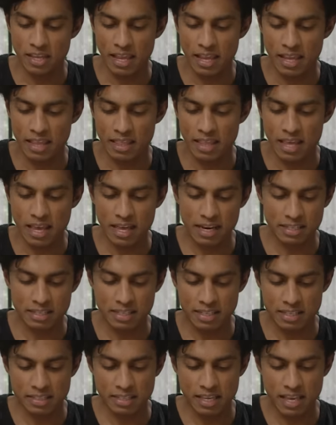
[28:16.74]
And that is
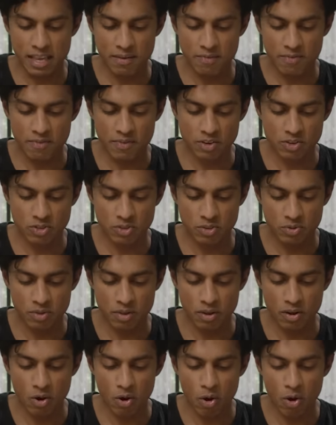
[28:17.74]
the same Vishnu
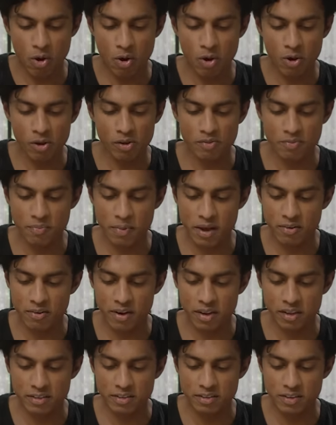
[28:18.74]
that all of my
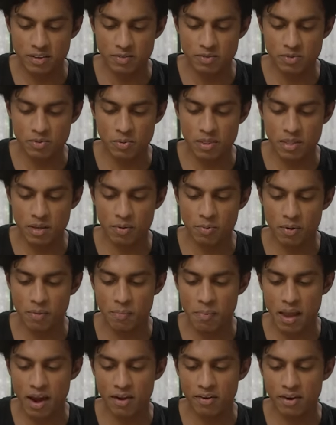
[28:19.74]
relatives, when they were
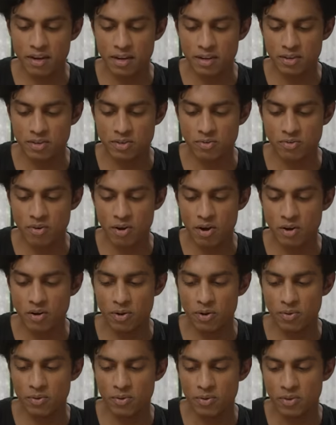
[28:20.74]
married in
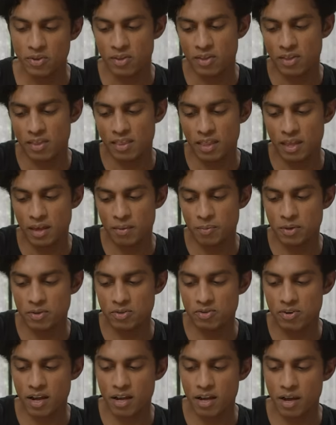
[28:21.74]
Toronto, they would
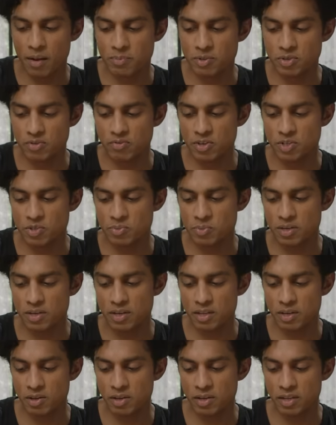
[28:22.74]
trek up to Richmond
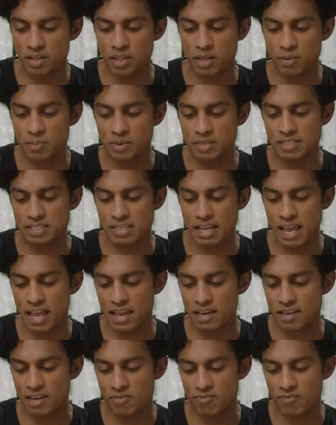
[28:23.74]
Hill and they would
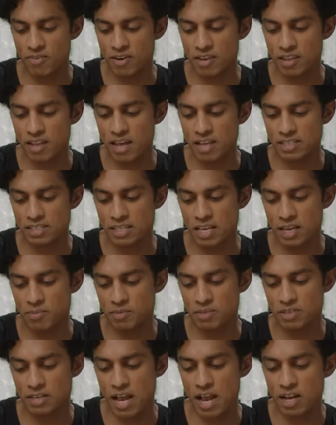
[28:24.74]
stand in front of that same
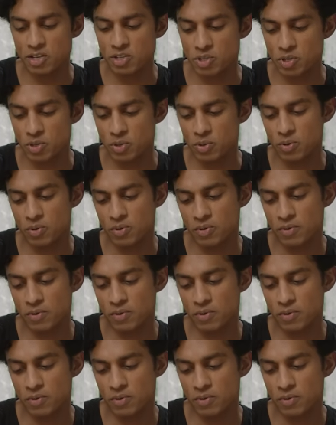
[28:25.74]
statue.